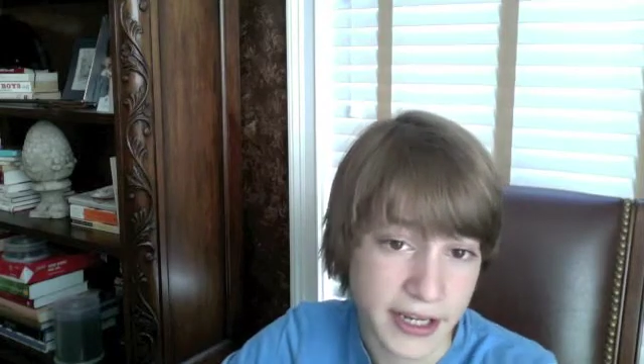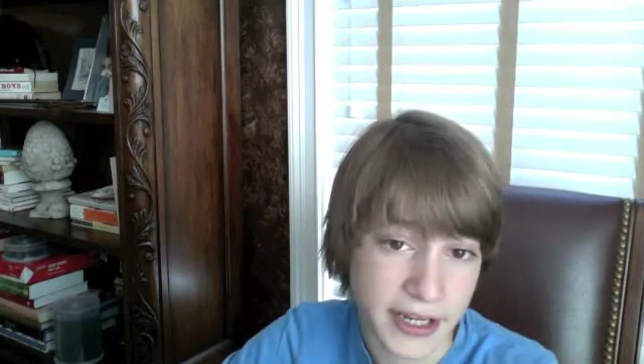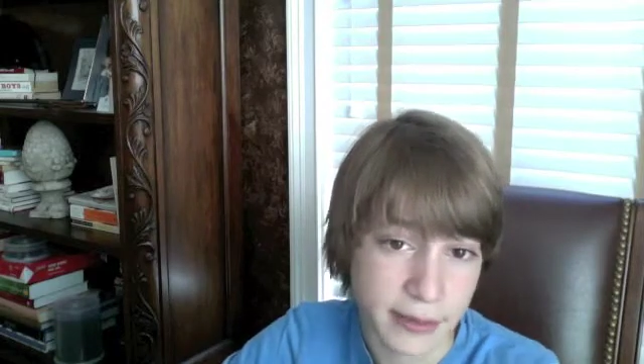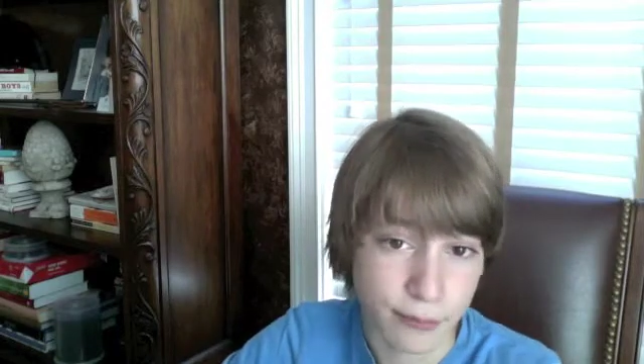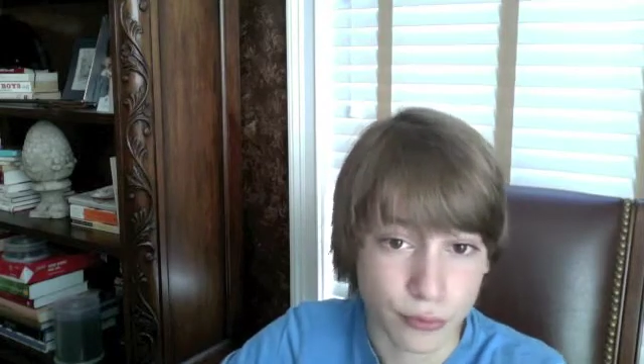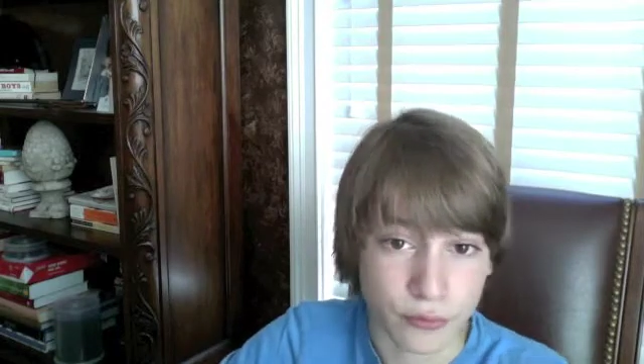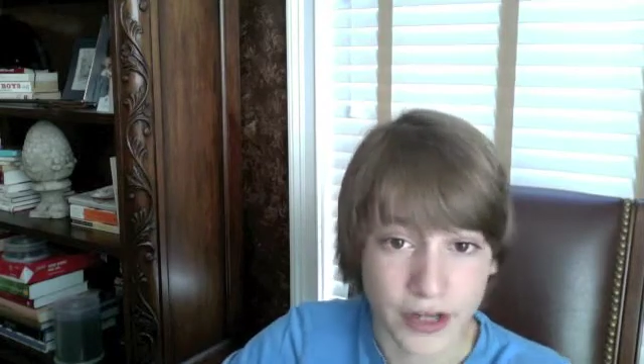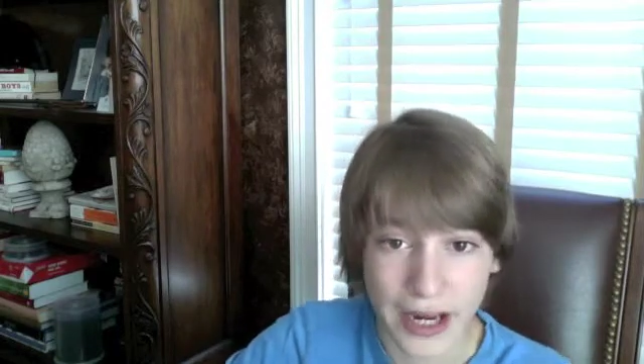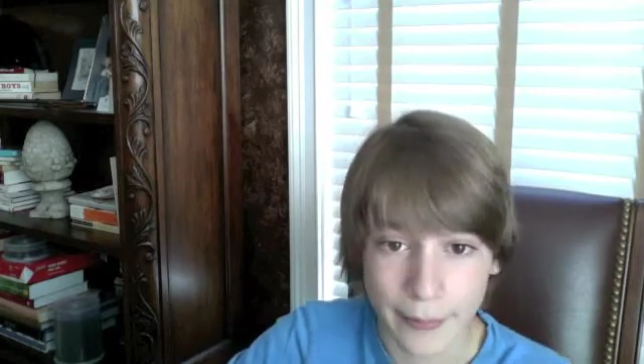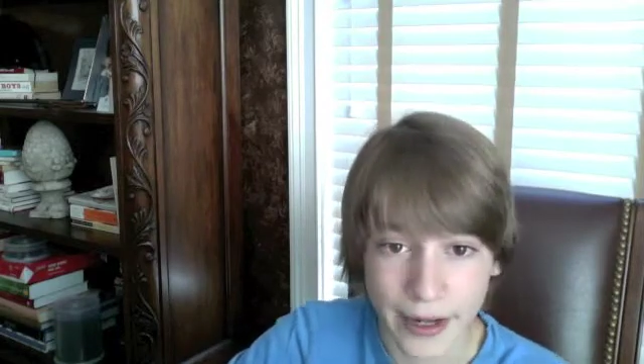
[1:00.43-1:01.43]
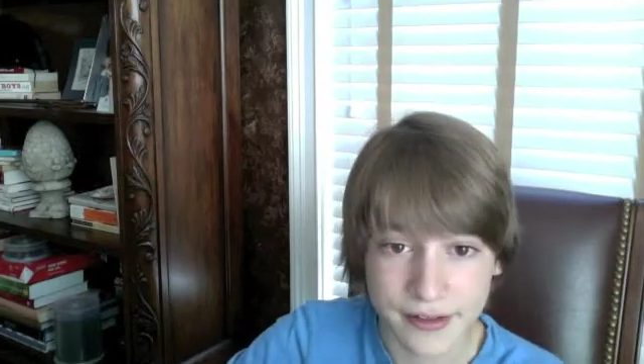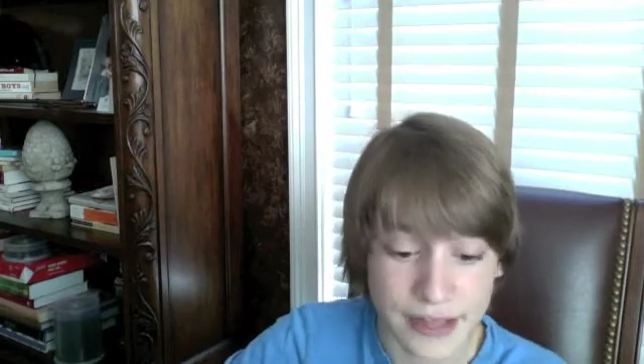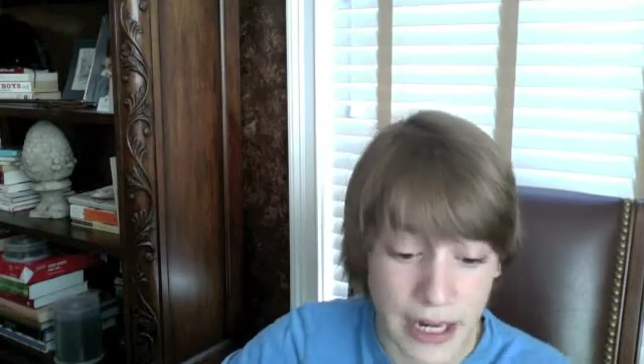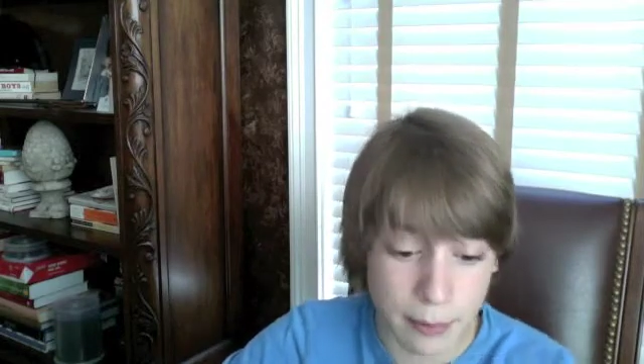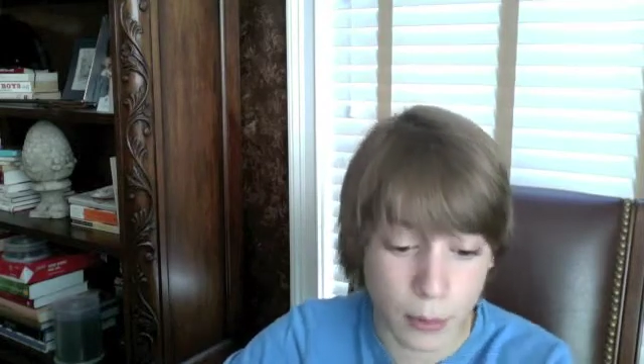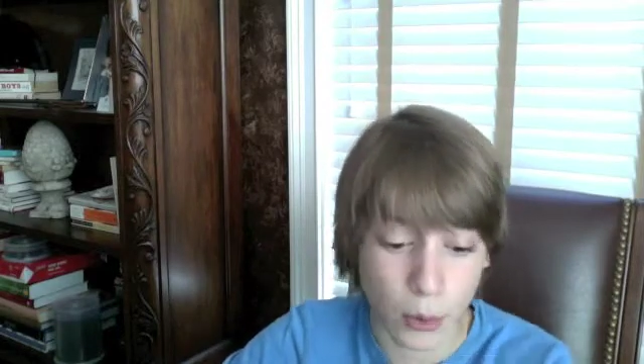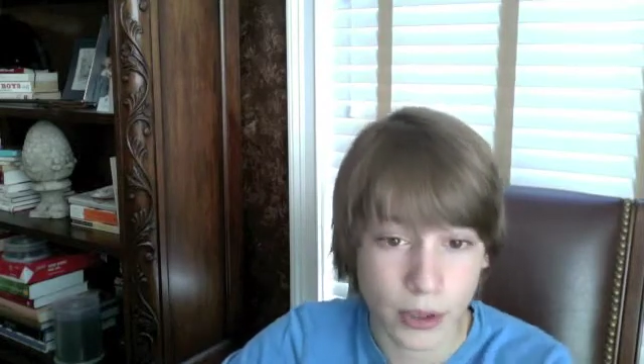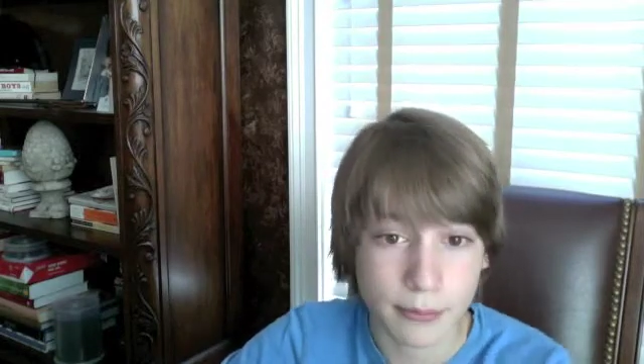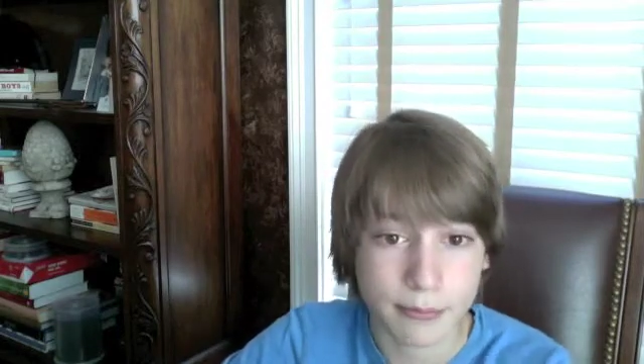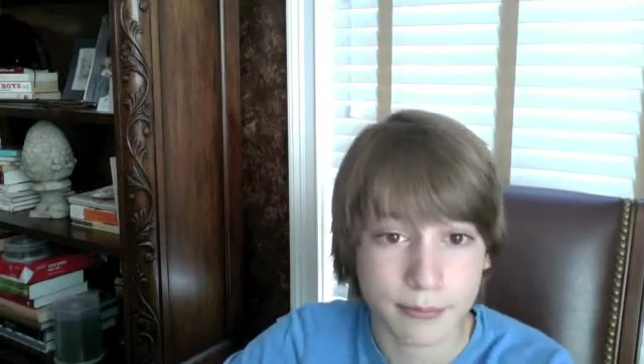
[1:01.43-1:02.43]
improved IMAX, and
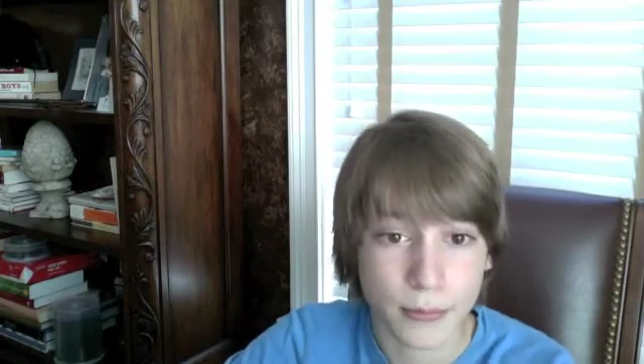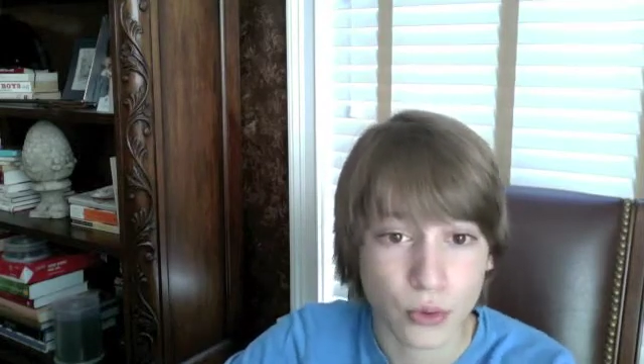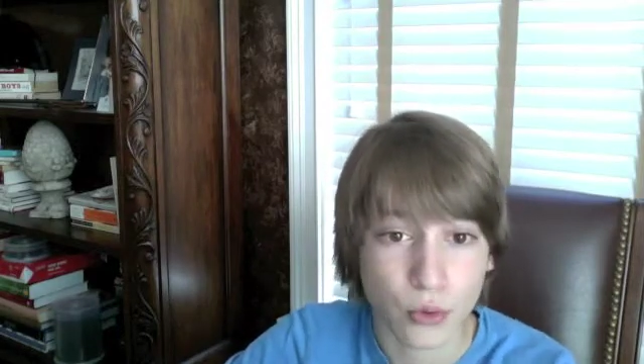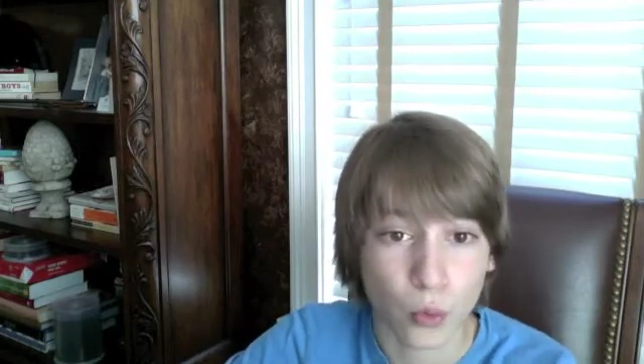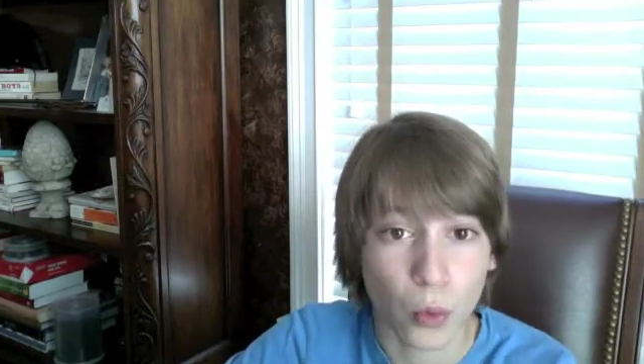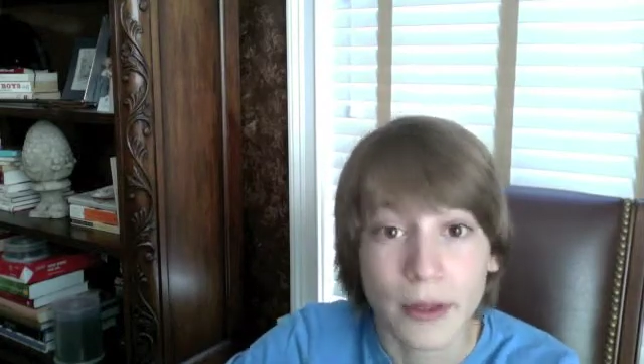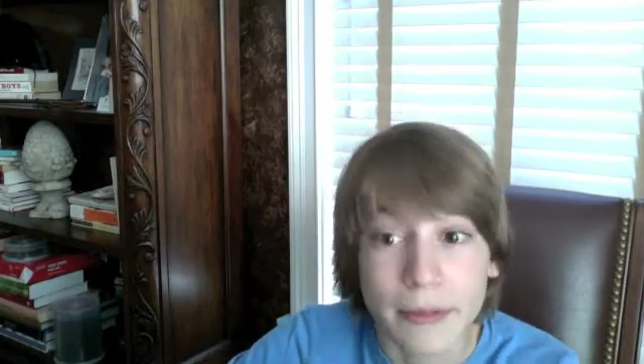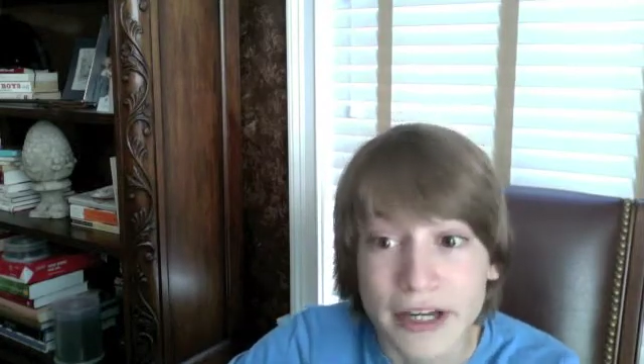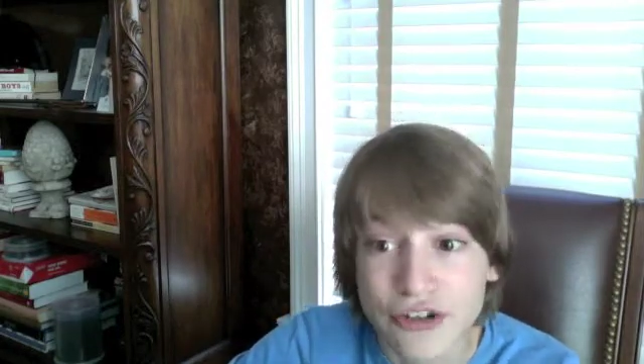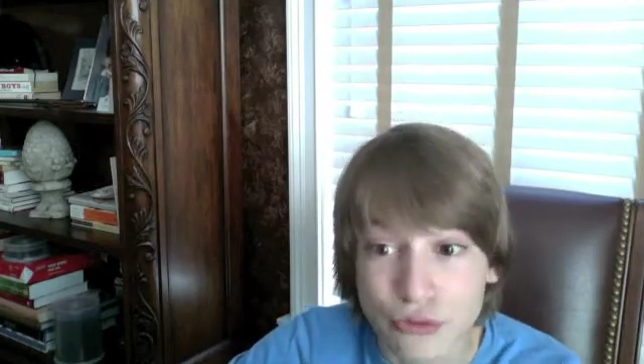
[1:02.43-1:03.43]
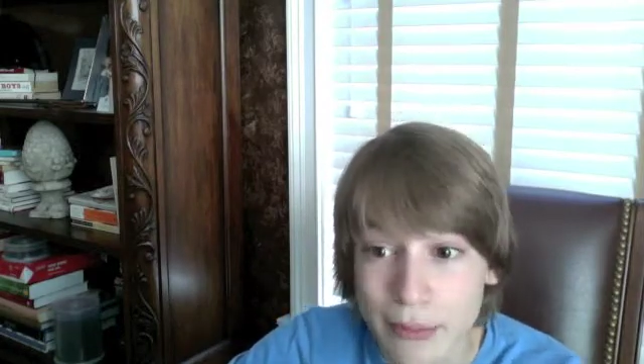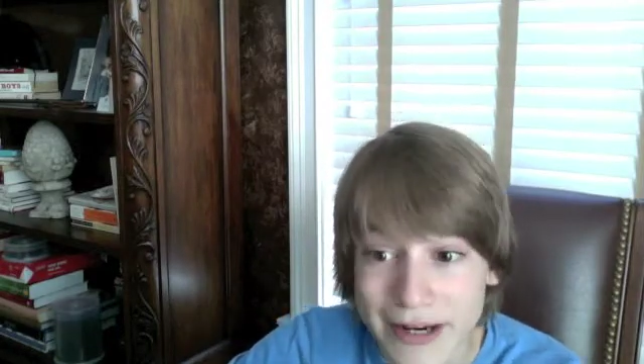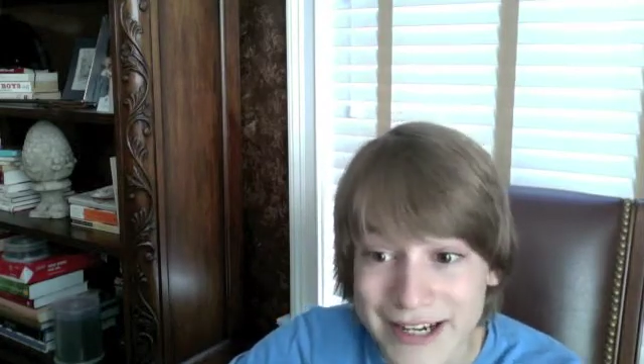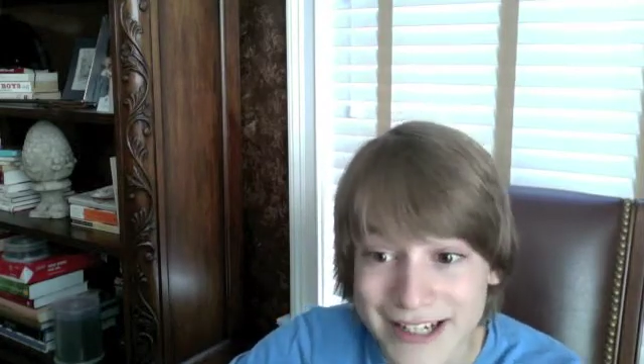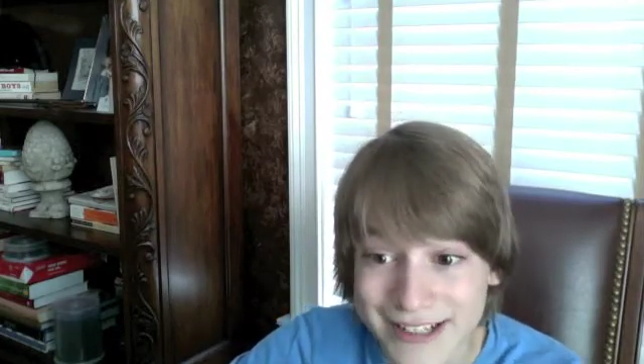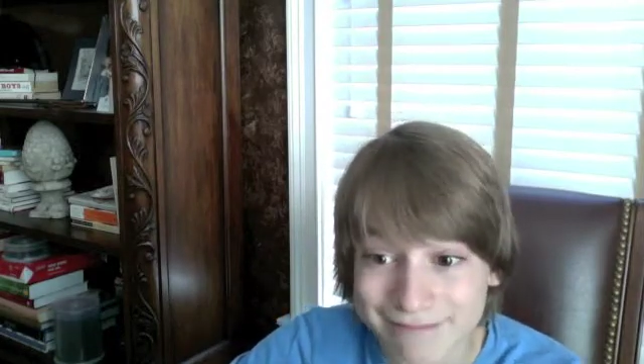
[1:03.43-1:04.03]
more. 1 minute remaining.